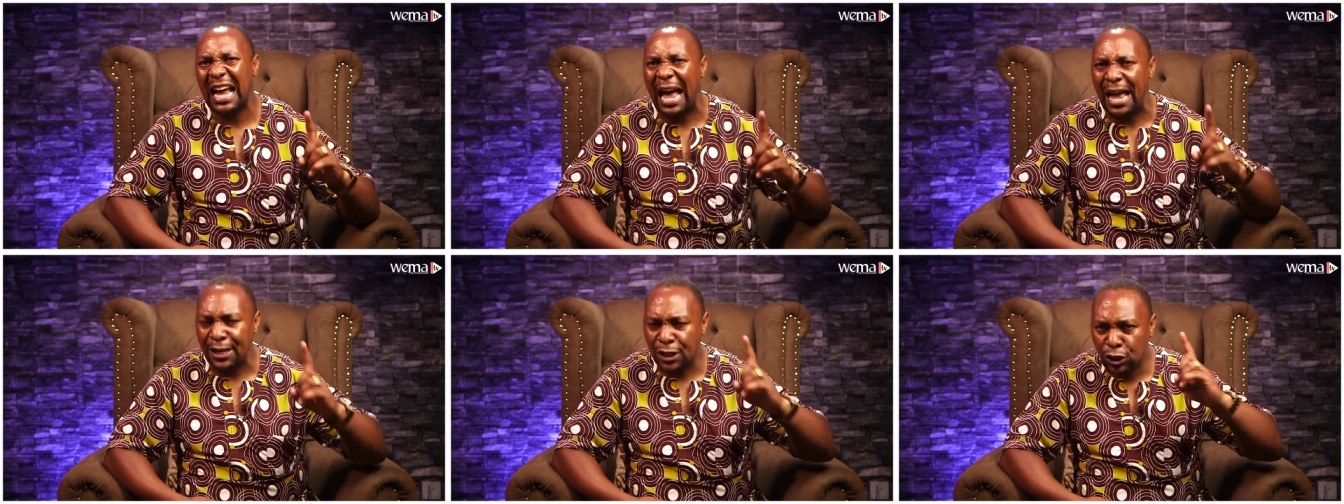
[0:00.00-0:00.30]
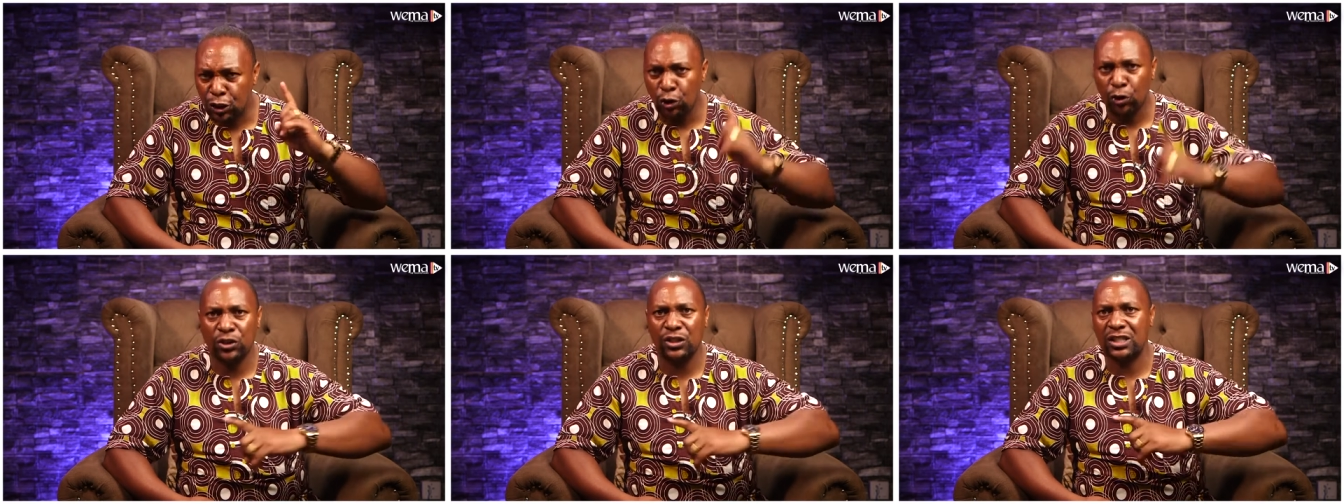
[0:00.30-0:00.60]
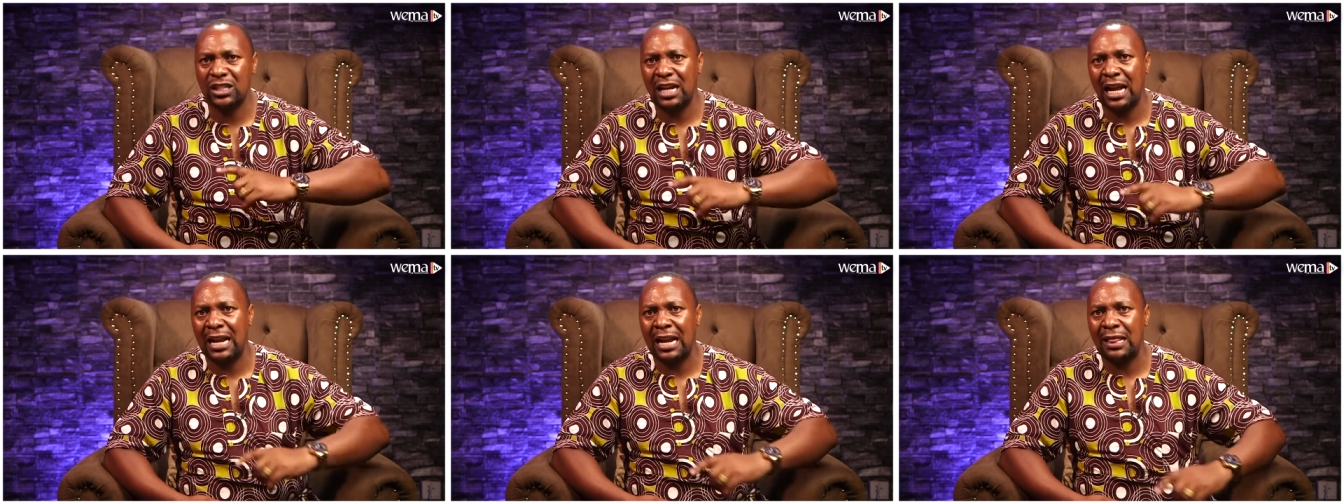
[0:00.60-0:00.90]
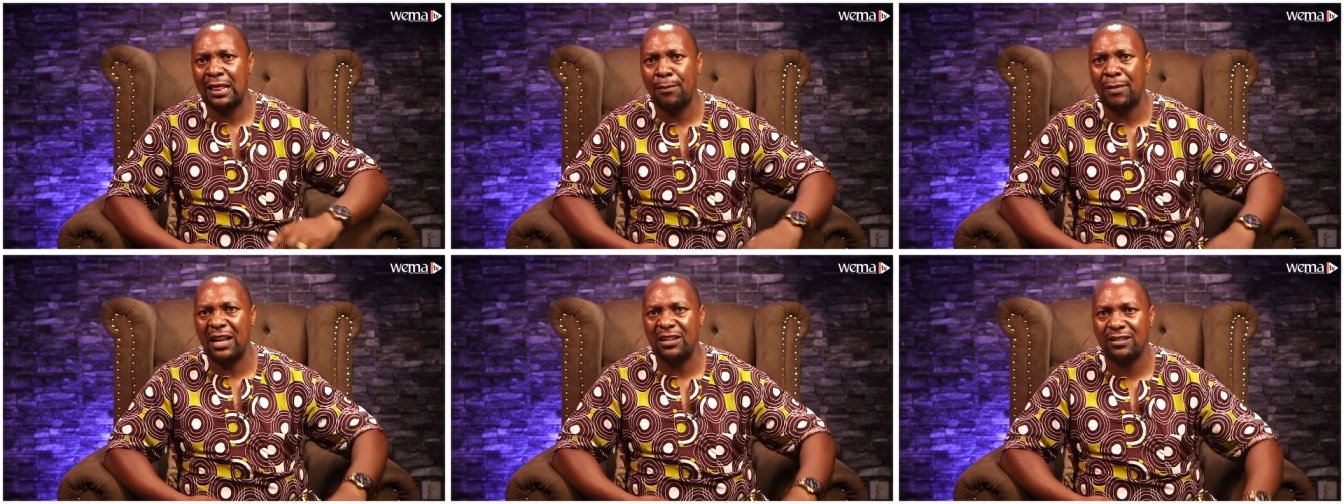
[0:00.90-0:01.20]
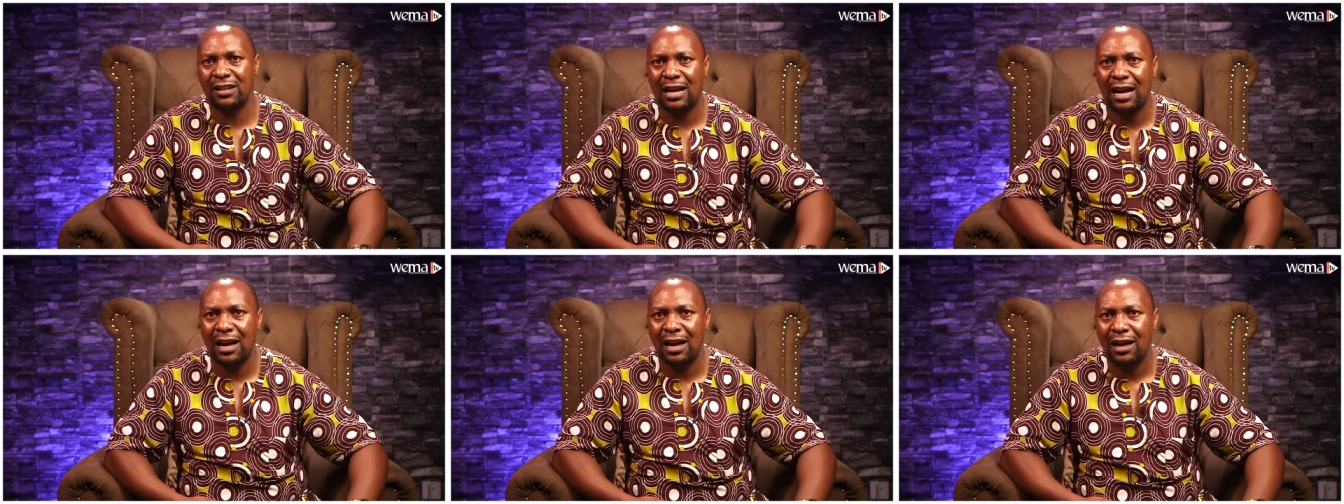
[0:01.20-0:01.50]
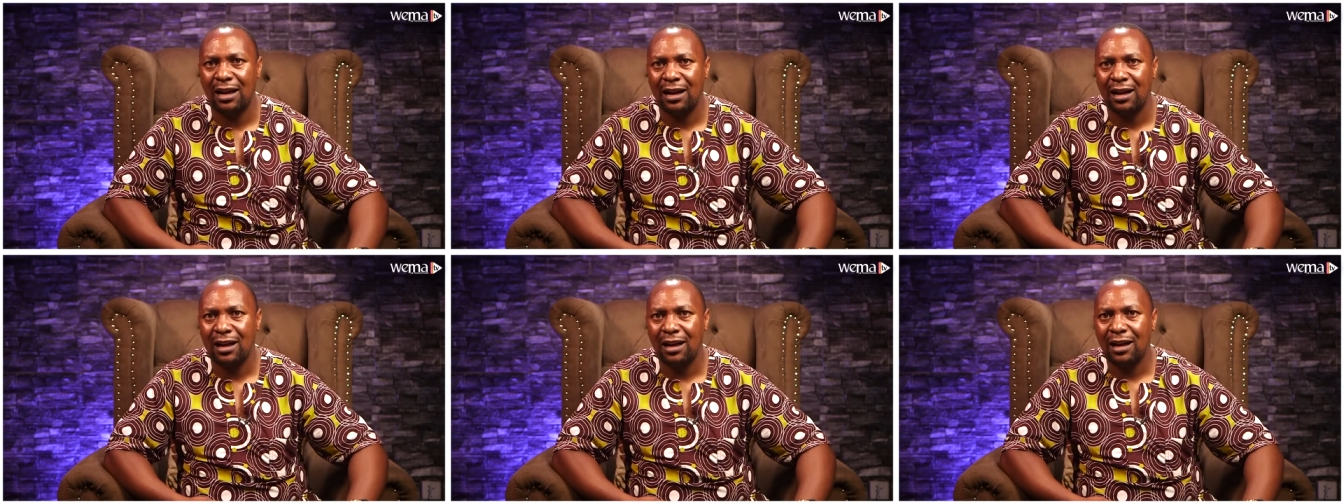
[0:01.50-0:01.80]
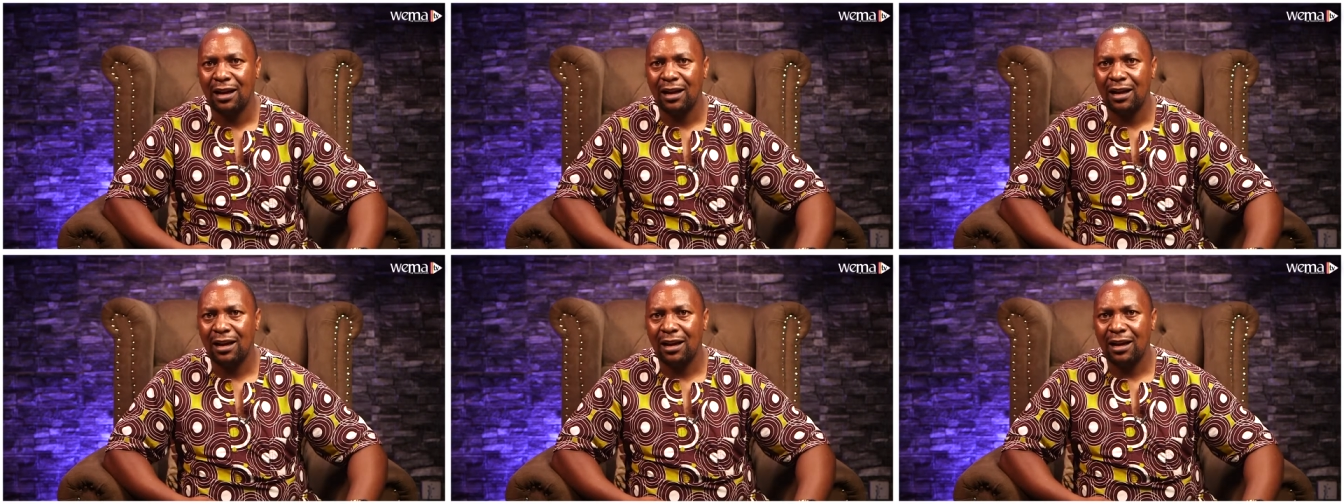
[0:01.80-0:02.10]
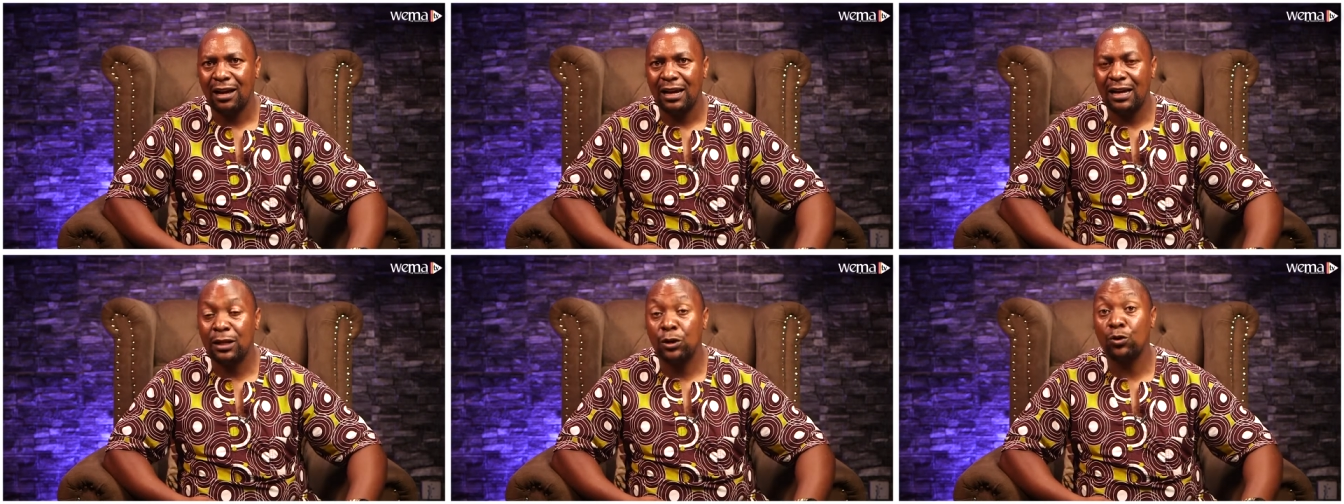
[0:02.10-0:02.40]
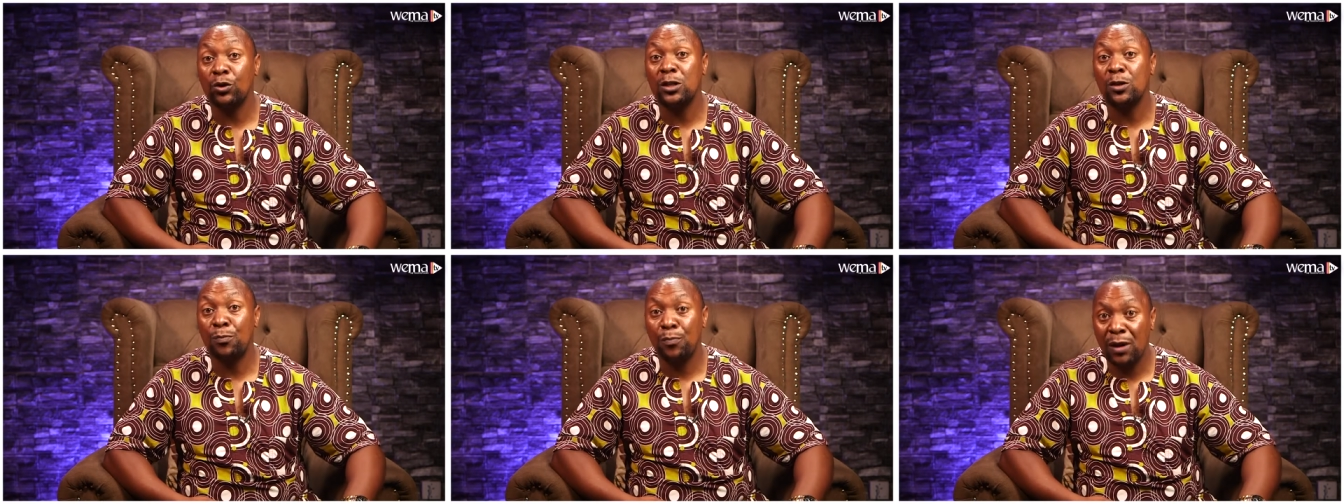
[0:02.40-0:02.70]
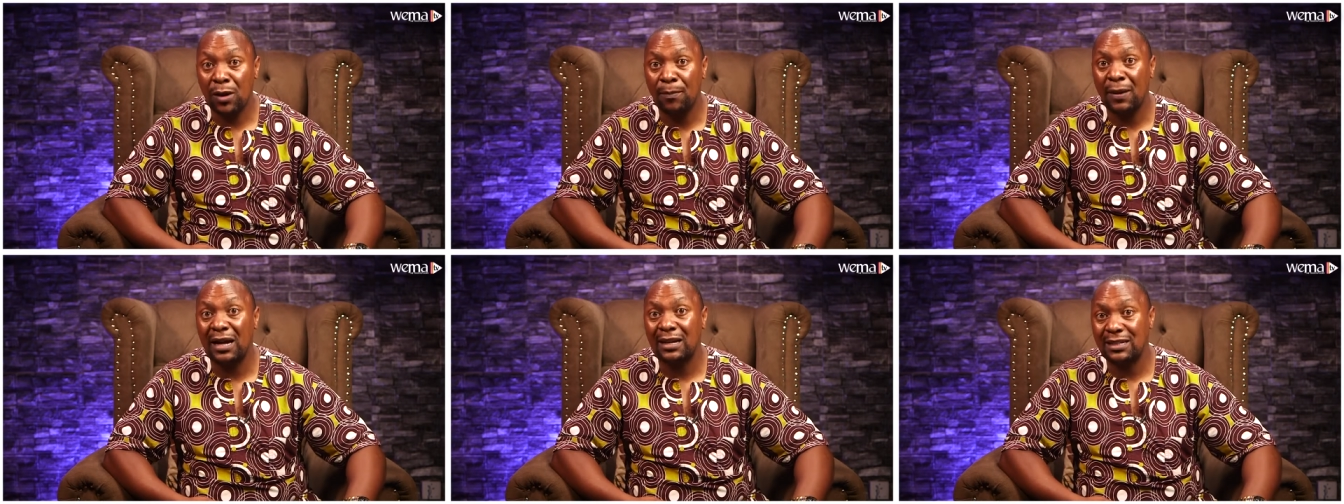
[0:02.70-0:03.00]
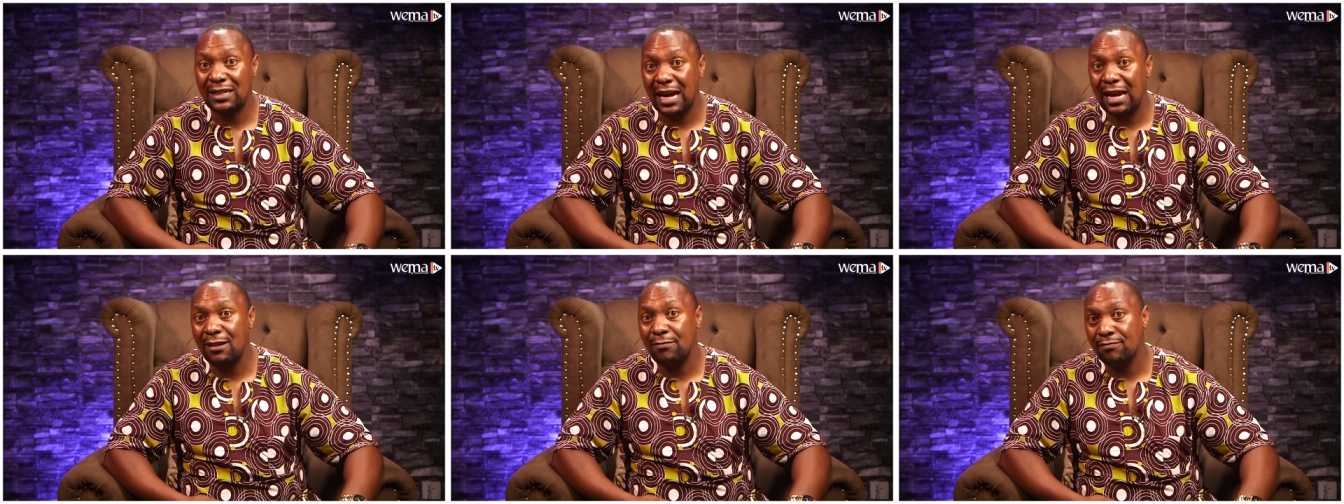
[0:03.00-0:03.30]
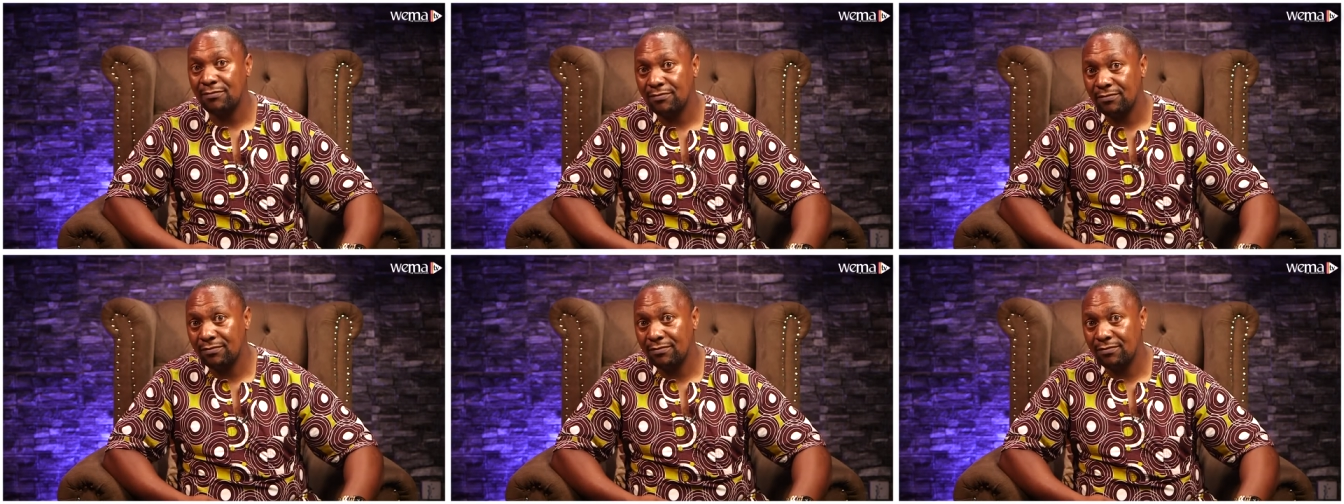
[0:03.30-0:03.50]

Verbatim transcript: I touched another man's car. It was payback time.